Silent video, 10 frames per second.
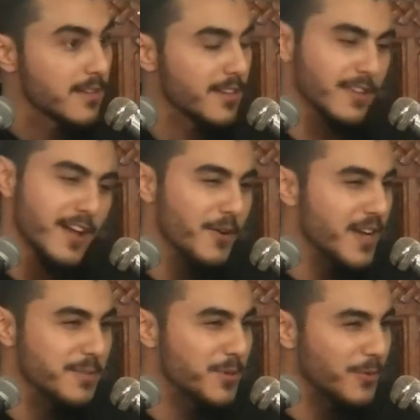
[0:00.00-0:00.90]
Allahu
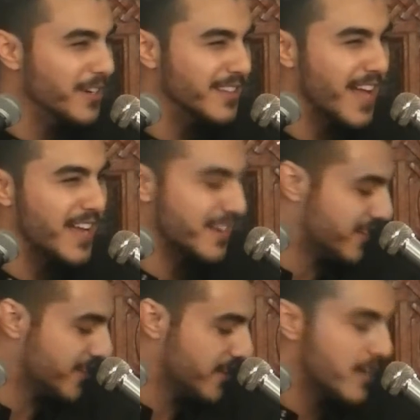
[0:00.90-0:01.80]
Akbar, what a
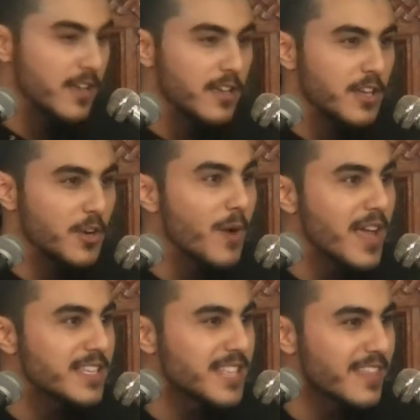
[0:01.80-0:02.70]
line. You know
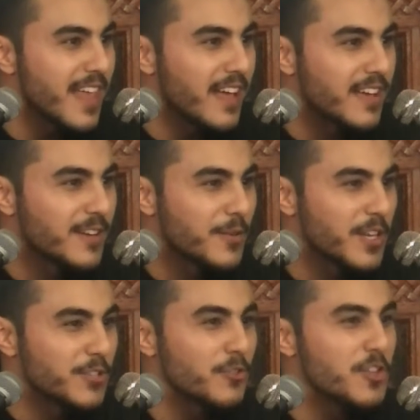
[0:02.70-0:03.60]
why he said that?
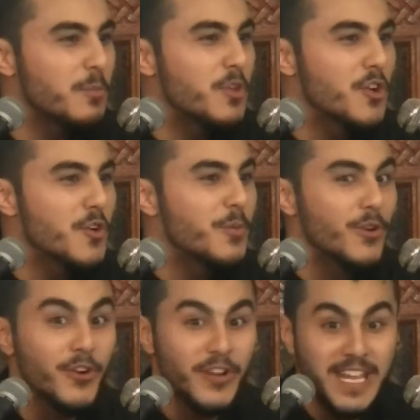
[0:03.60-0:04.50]
When he told him, you're
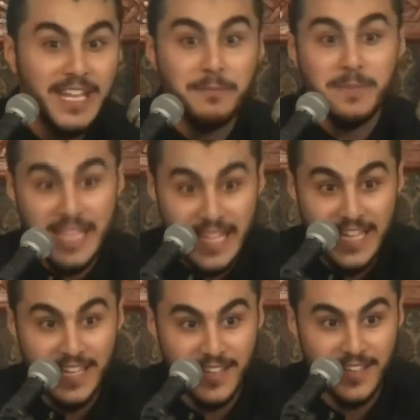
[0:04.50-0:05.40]
burning
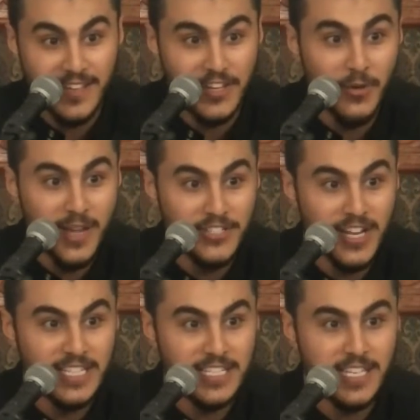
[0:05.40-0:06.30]
me, you know what he's
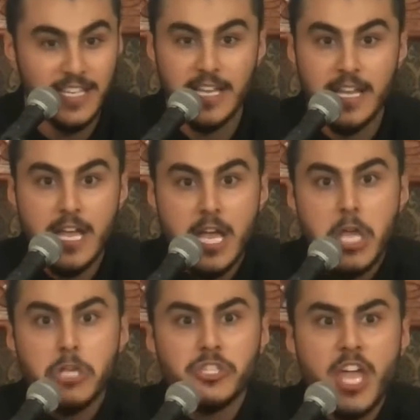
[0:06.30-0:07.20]
trying to say?
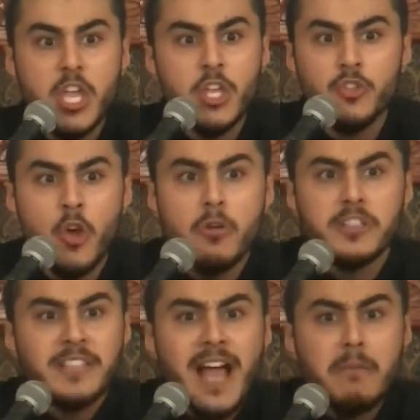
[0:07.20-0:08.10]
He's saying, no,
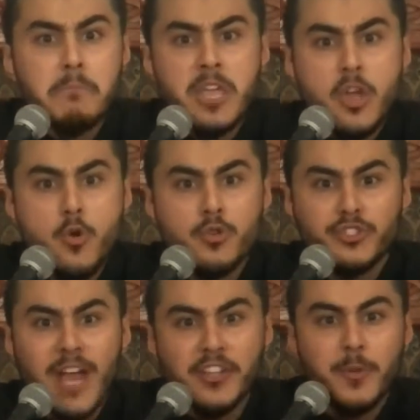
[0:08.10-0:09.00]
it's not me who's
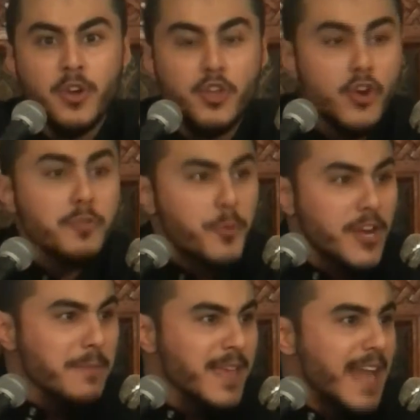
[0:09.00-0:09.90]
trying to burn. You're
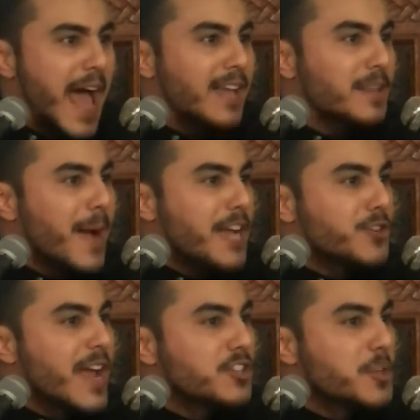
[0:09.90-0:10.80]
putting me in hell by
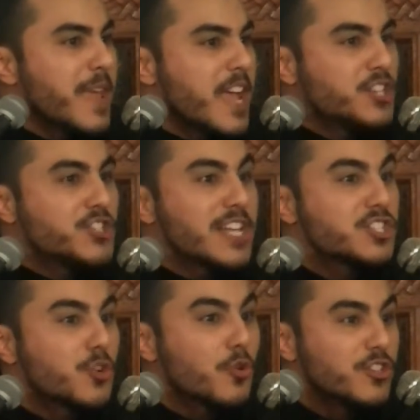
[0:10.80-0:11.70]
trying to be
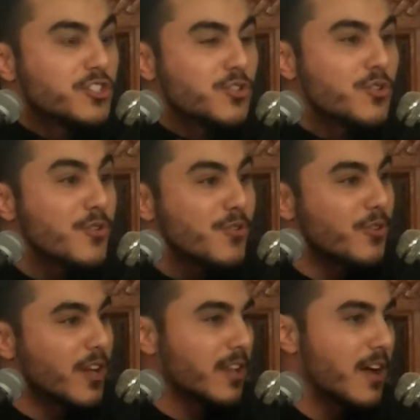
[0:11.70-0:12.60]
unjust towards you.
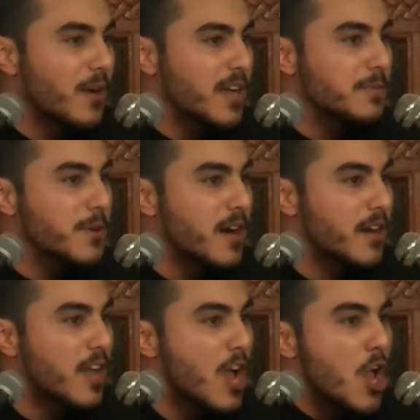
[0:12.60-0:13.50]
Allahu
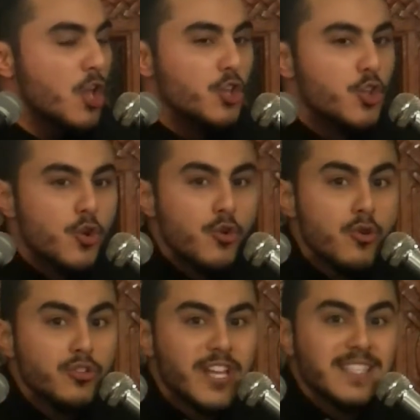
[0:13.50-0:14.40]
Akbar.
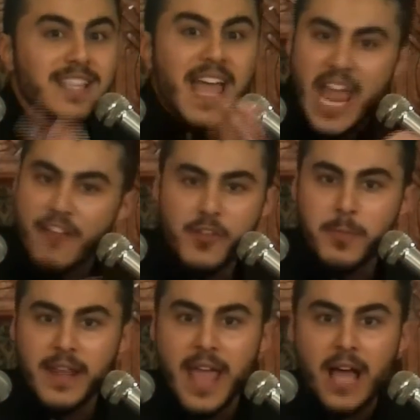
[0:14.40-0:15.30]
You, just like
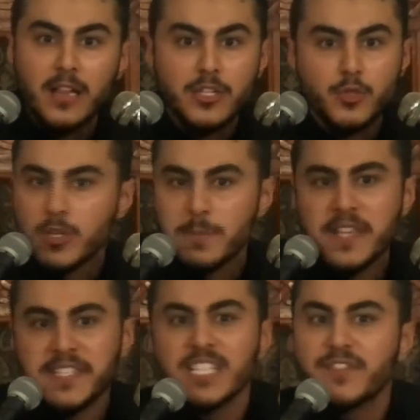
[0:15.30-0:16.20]
everybody else, would
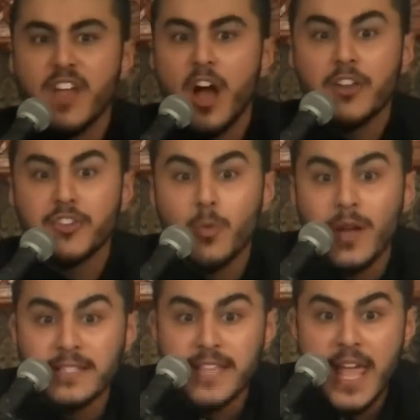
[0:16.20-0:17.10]
be 6 feet under
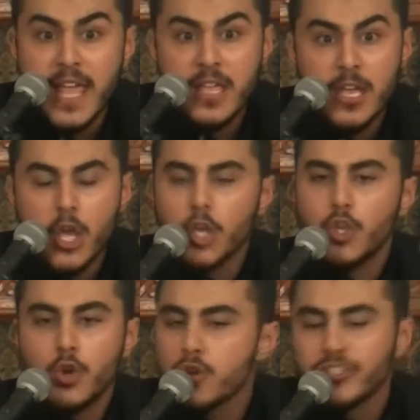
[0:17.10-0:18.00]
one day.
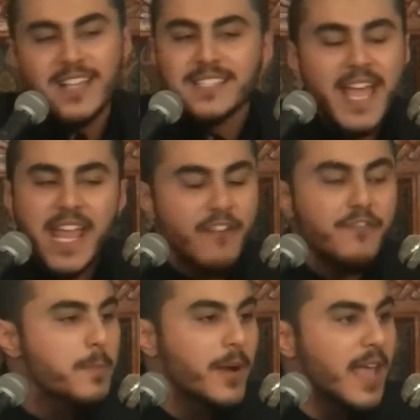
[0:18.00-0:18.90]
You, just like
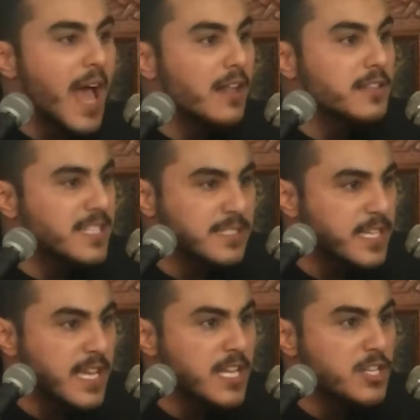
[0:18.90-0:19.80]
everybody else,
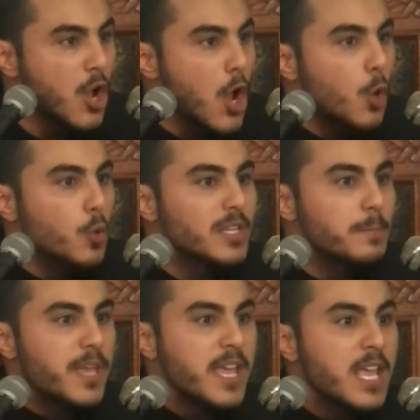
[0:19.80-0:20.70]
indeed, will
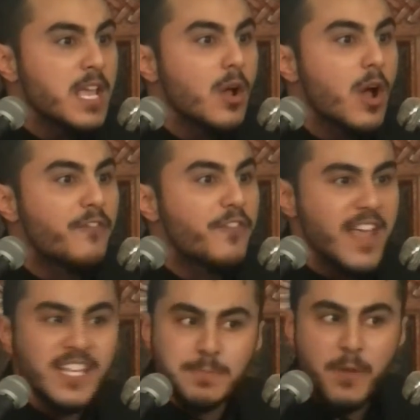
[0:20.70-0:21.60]
be
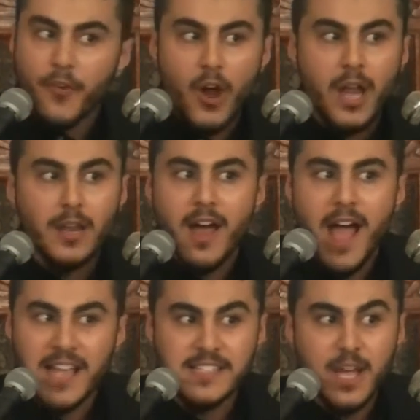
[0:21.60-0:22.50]
faced before
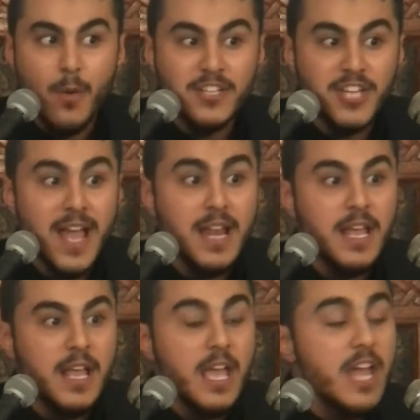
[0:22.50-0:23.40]
Allah Azza wa Jal.
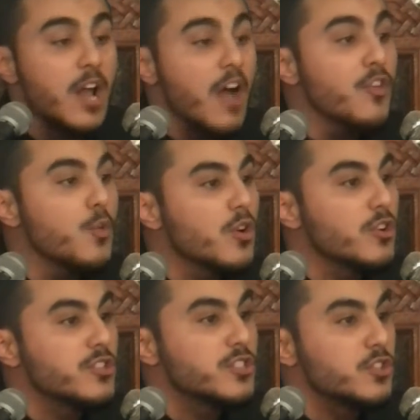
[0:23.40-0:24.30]
In other
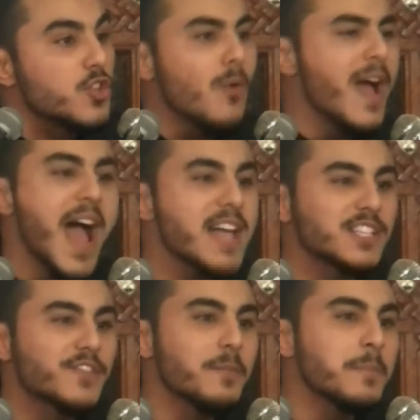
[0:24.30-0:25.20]
words, don't
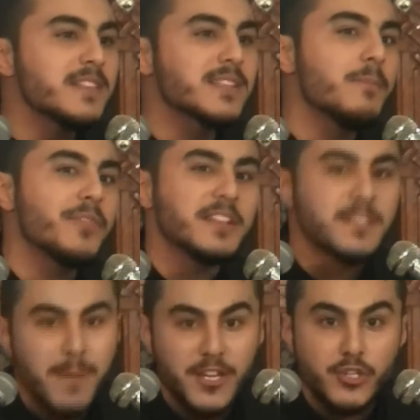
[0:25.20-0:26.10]
ask from me something
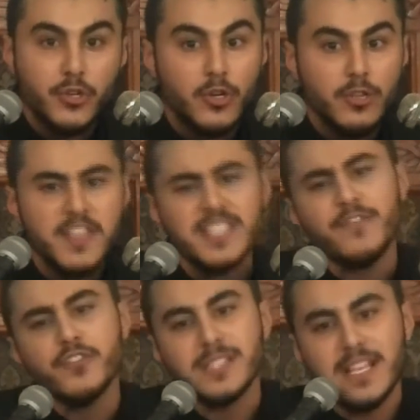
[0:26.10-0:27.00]
special. This is the
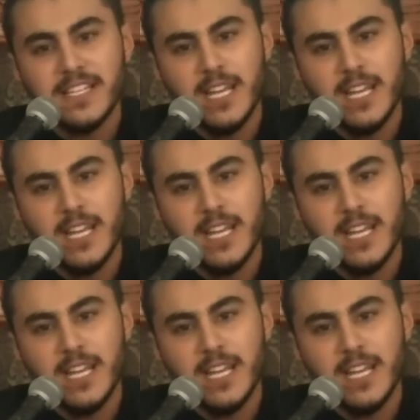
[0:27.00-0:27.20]
first lesson